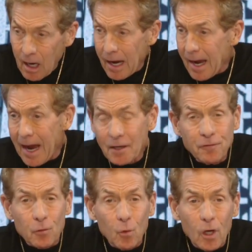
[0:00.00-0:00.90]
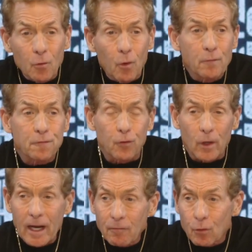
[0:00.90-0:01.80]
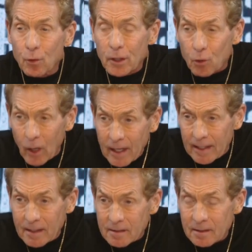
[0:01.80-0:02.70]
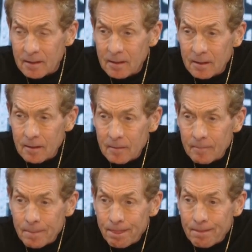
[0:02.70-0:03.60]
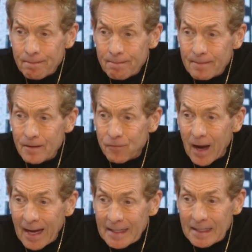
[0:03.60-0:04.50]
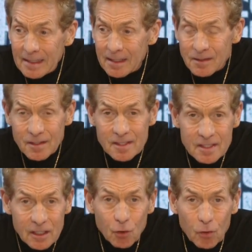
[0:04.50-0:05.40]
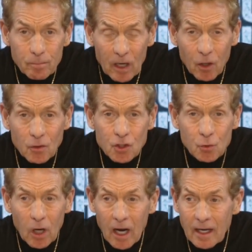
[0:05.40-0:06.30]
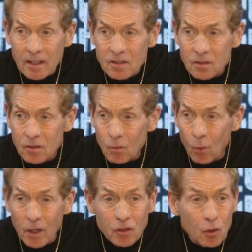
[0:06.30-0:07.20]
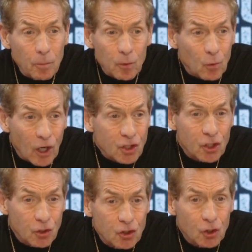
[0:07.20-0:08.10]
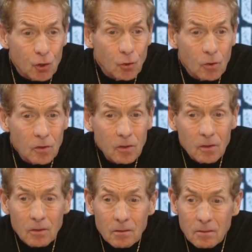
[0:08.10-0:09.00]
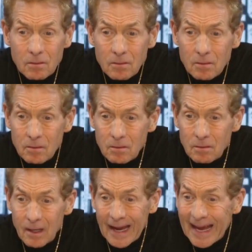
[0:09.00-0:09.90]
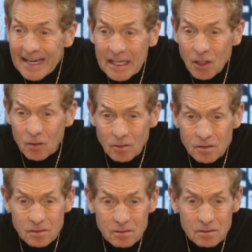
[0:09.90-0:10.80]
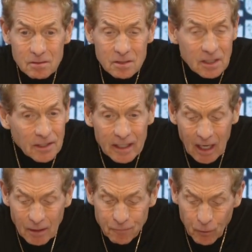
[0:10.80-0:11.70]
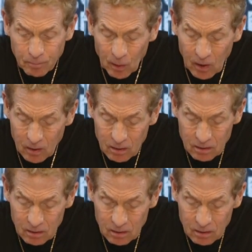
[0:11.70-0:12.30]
I, for one, would forever regret it if I didn't get to see with my own 2 eyes what Cooper Rush could do at Eagles, Sunday Night Football.